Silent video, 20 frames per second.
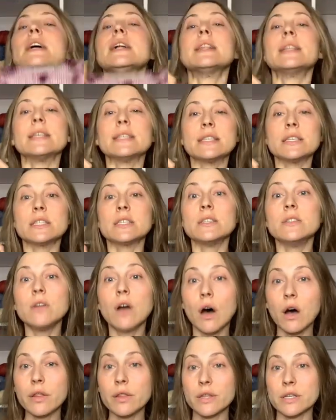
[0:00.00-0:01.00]
This is
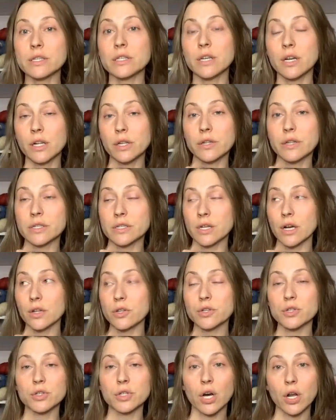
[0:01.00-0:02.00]
not, this, these
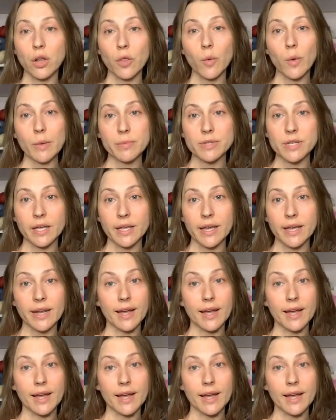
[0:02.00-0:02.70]
colors are not on the website yet.